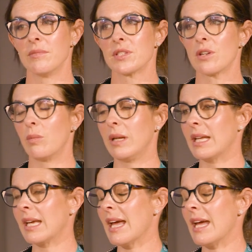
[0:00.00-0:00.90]
So when
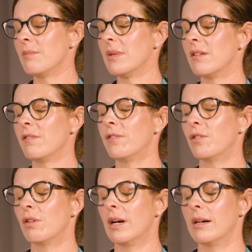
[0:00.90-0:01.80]
they came in
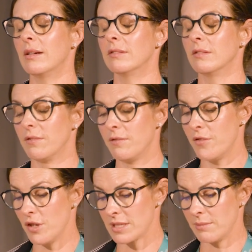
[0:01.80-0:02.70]
for
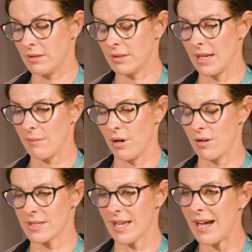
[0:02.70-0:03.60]
first milking
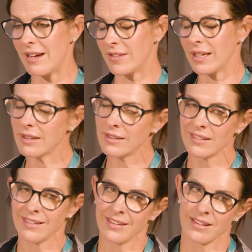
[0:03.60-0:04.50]
post-calving,
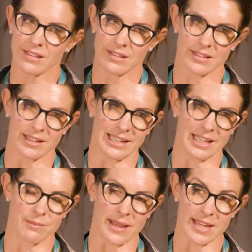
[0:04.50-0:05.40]
the
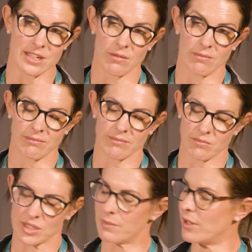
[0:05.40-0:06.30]
leg band
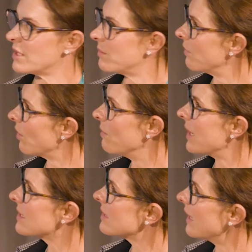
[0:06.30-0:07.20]
was supposed to be
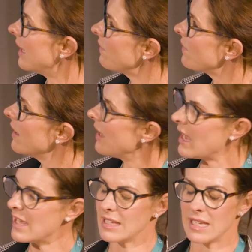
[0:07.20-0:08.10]
robust enough,
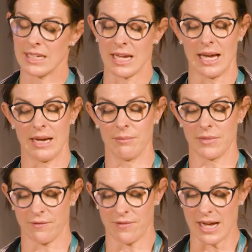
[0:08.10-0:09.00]
and then
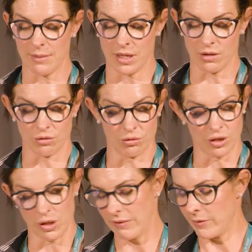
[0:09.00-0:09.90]
the farmer
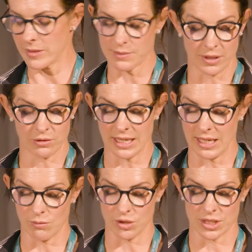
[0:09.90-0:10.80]
or whoever was
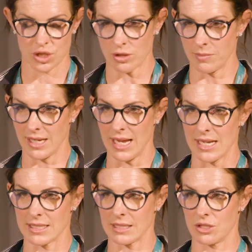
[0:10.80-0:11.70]
milking would strip the
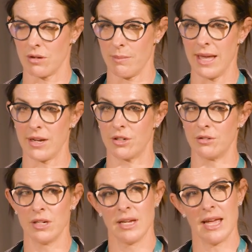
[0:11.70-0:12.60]
cows into a
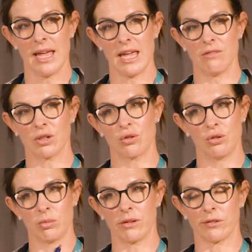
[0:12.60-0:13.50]
paddle and
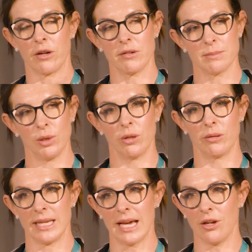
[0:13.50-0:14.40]
record whether or not it was blue or
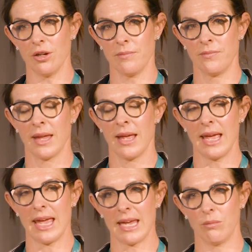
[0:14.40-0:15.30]
yellow,
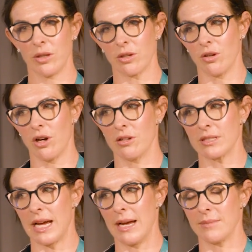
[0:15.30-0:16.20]
and whether or not
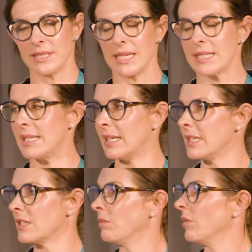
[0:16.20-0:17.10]
Teat
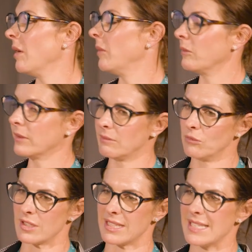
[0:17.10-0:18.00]
Sealant, well,
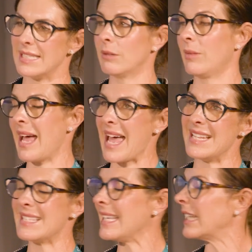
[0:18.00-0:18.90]
not Teat Sealant, well, a
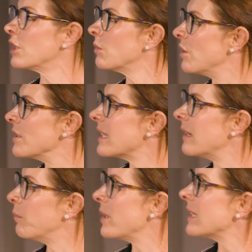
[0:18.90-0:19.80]
sealant was
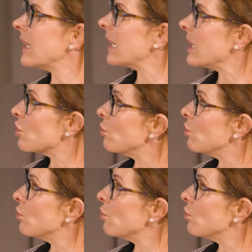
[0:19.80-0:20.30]
present in each